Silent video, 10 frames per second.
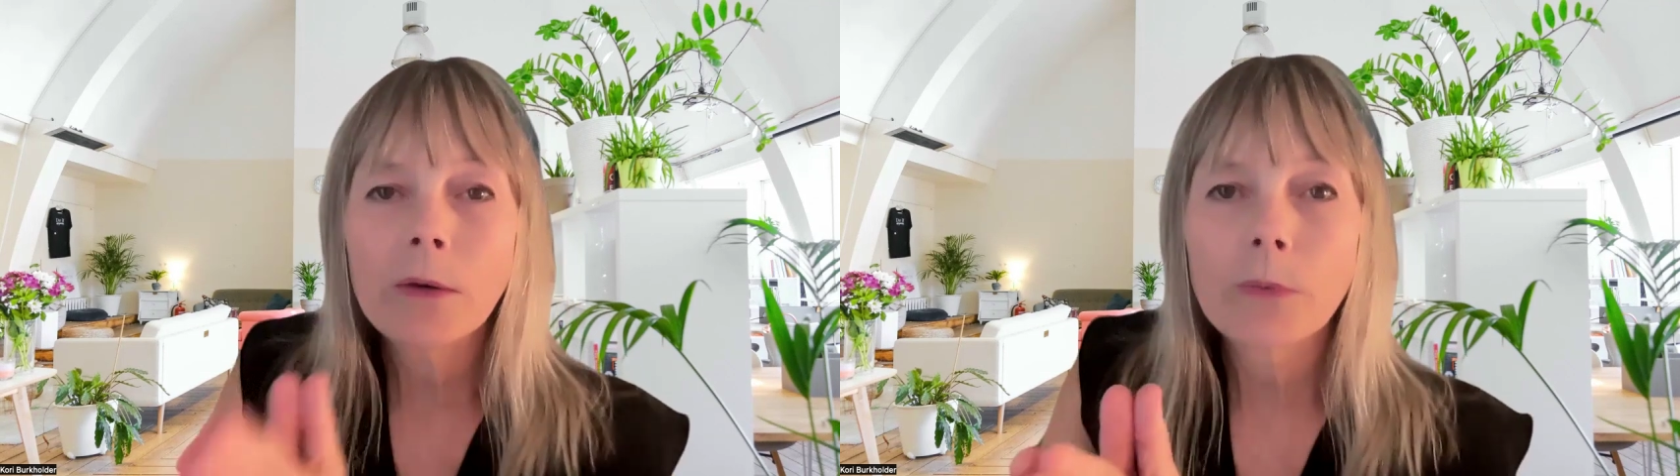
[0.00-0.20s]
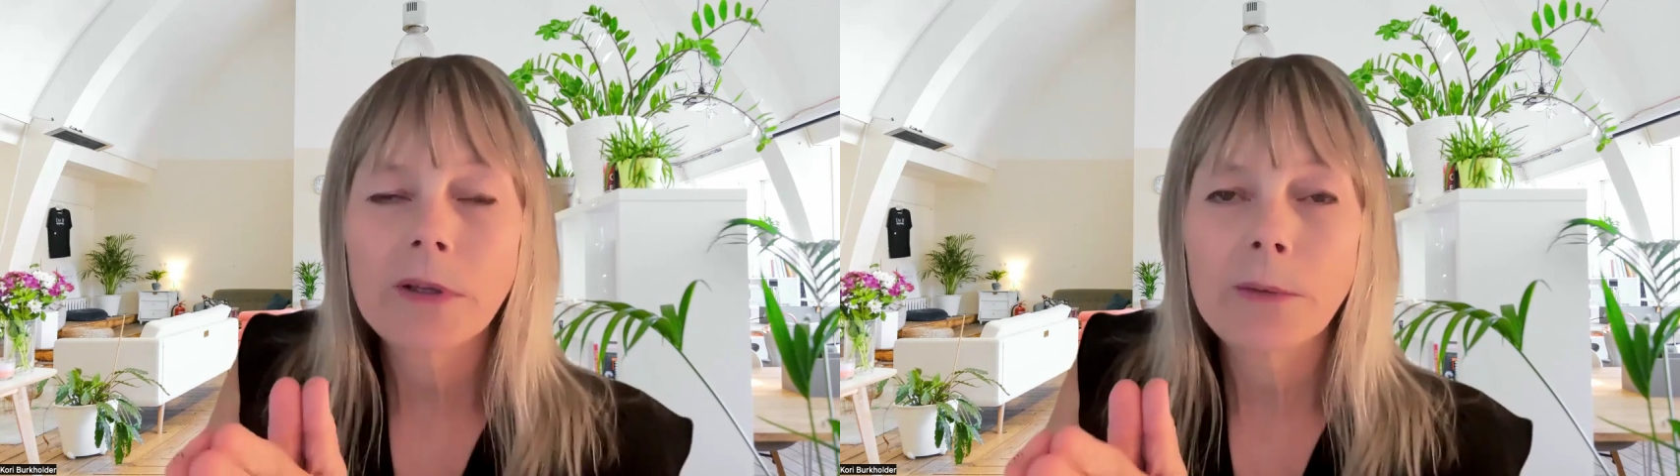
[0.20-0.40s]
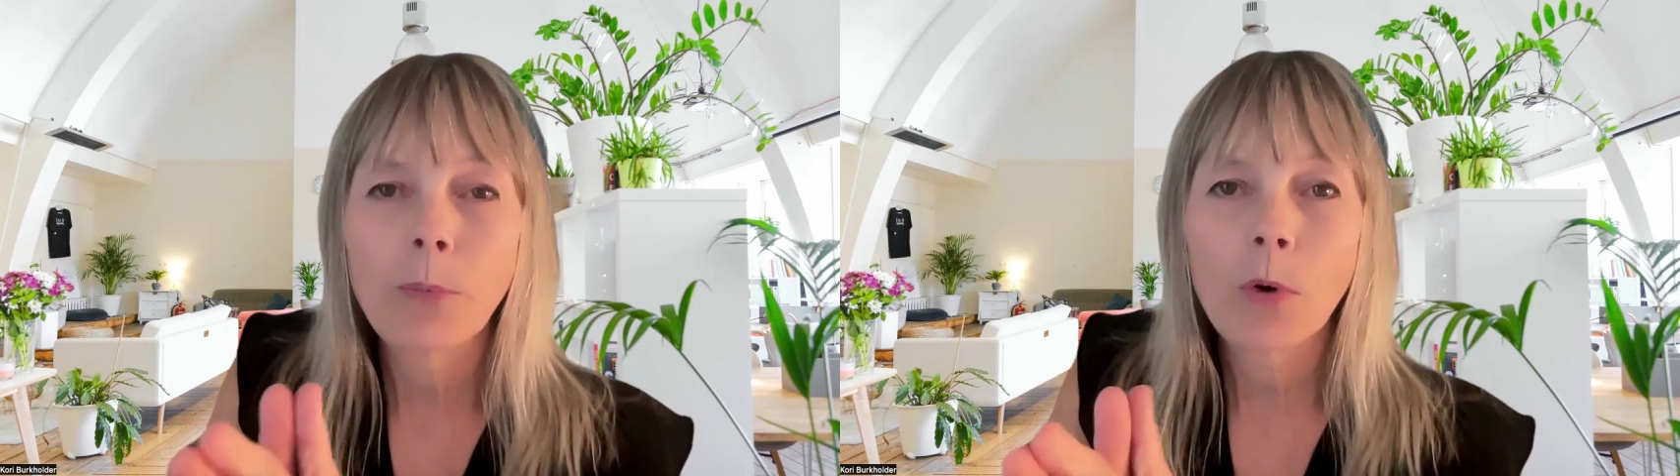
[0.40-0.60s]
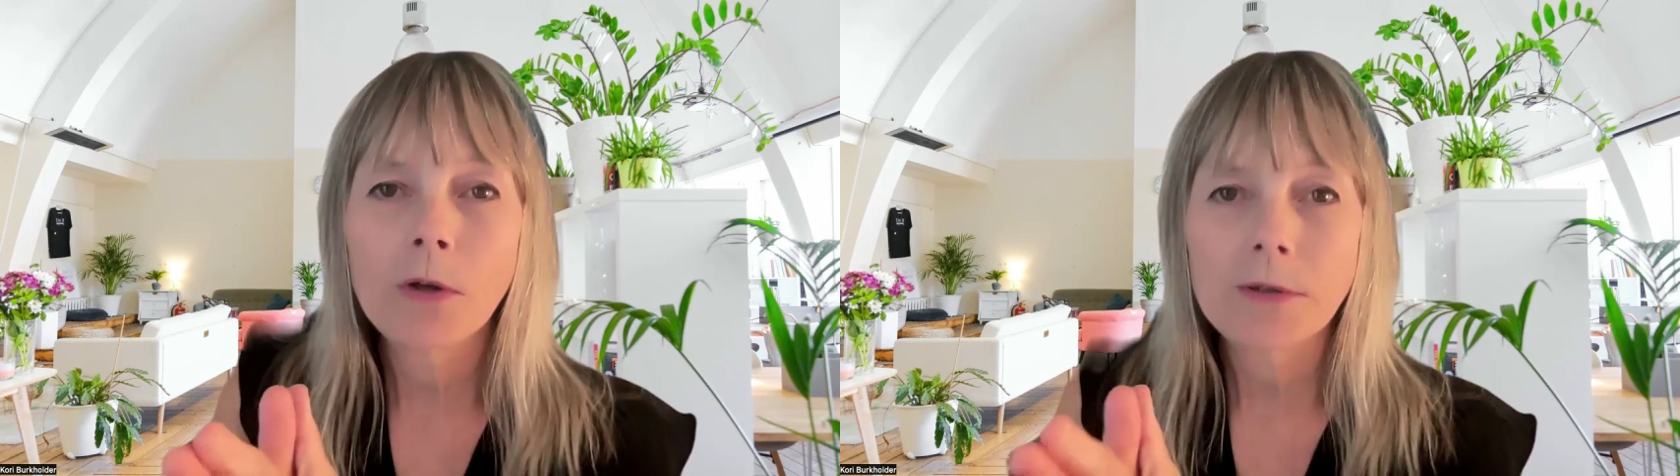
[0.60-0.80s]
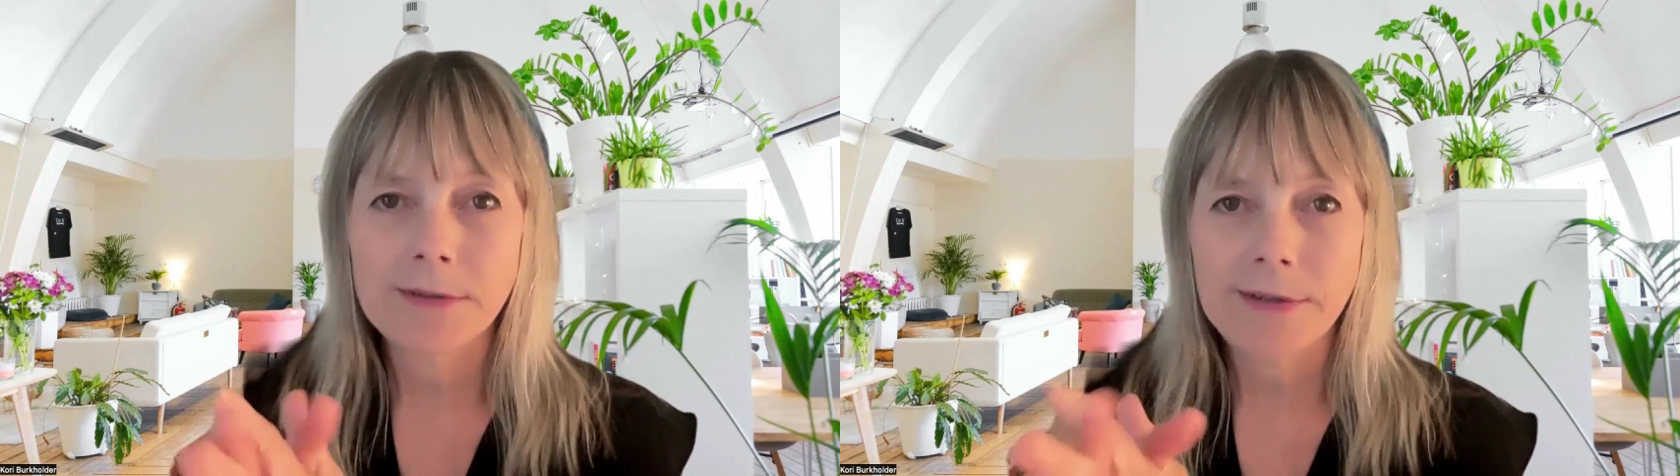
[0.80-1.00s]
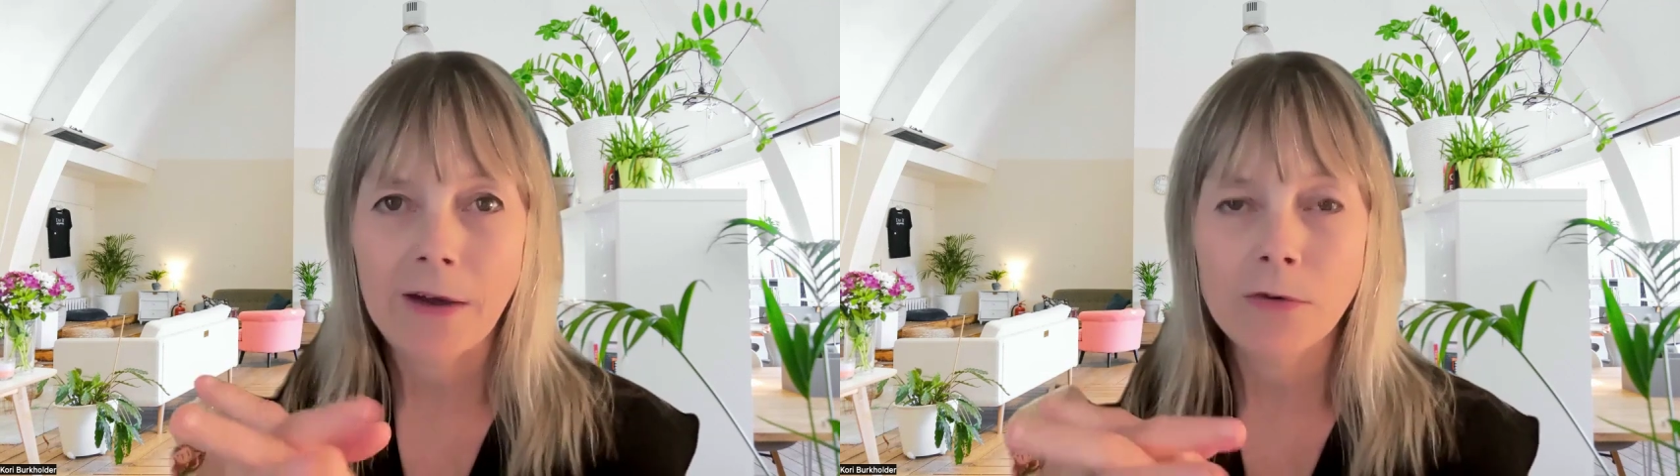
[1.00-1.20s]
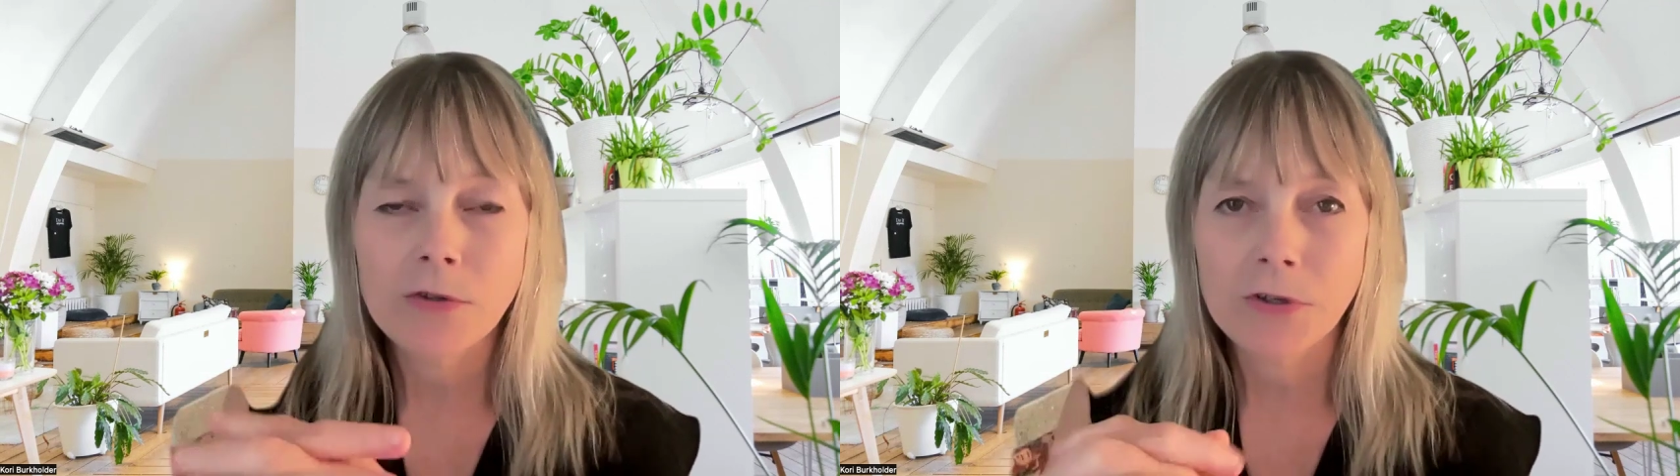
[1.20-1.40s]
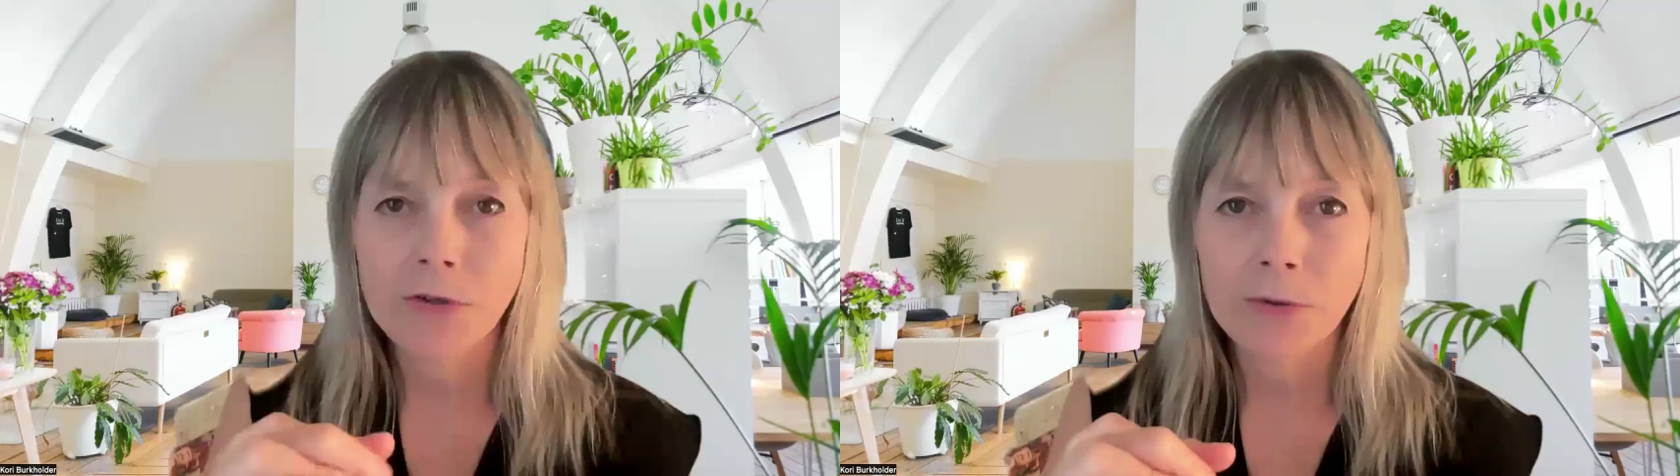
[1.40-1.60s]
it really boils down
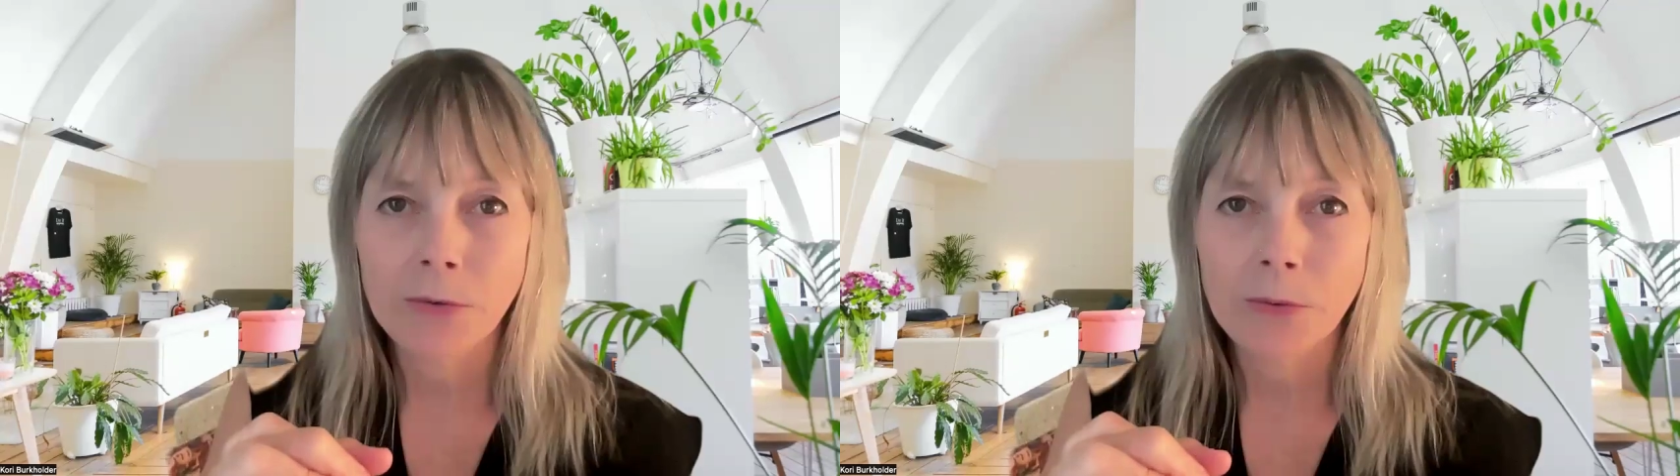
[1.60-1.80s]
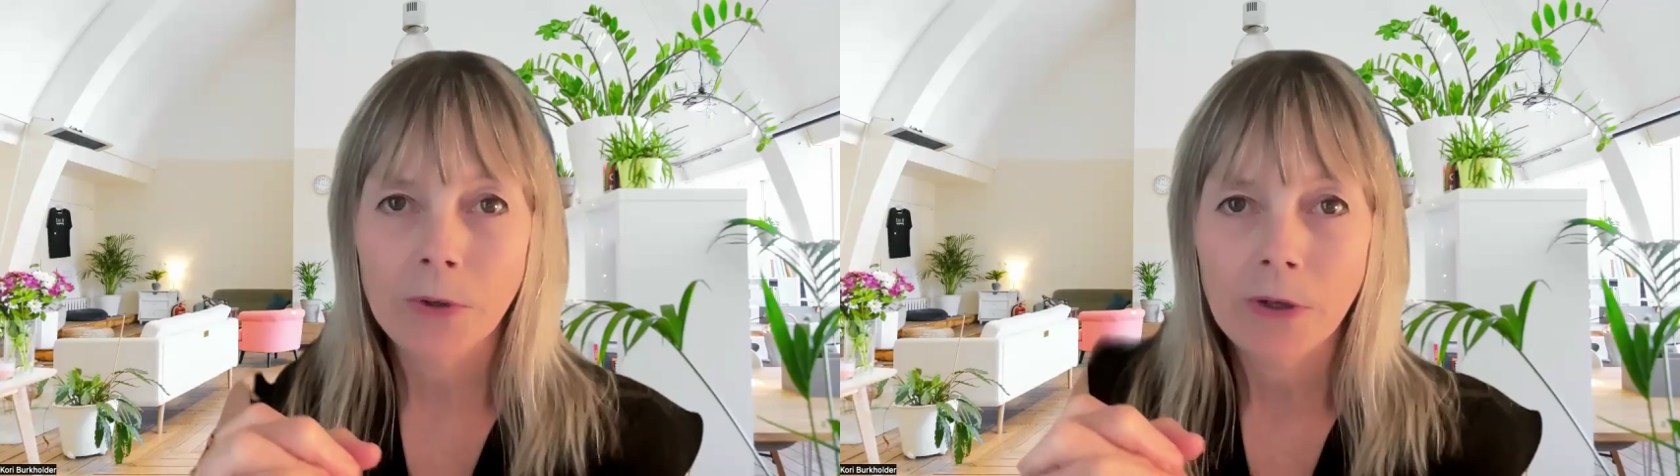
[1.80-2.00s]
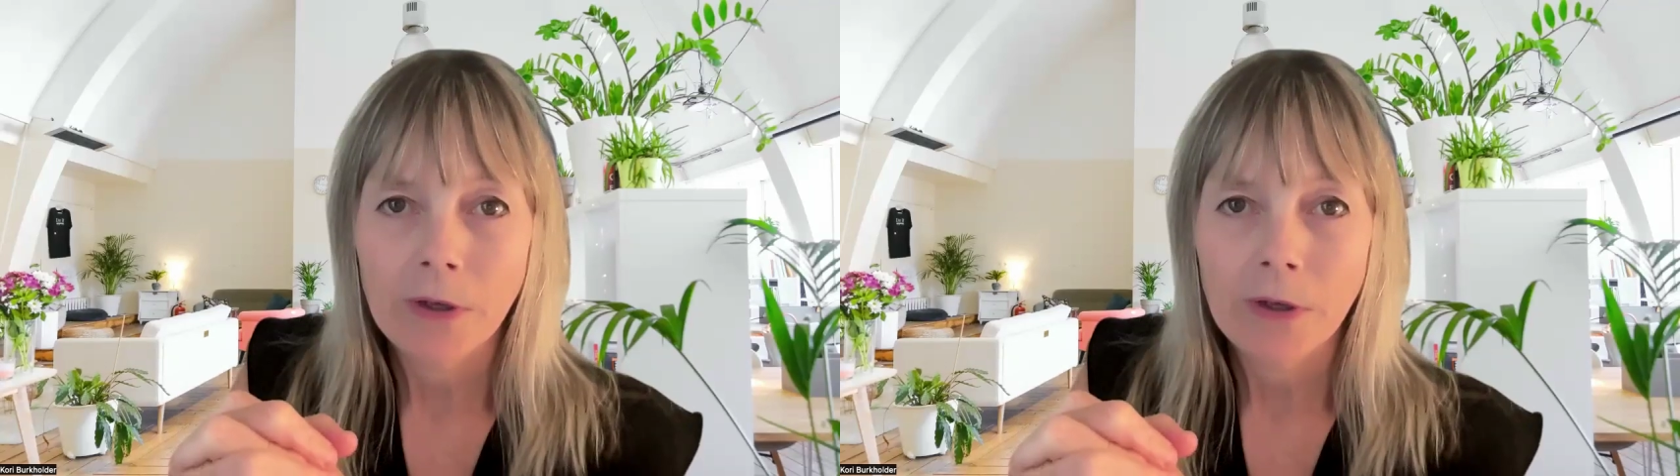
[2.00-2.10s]
to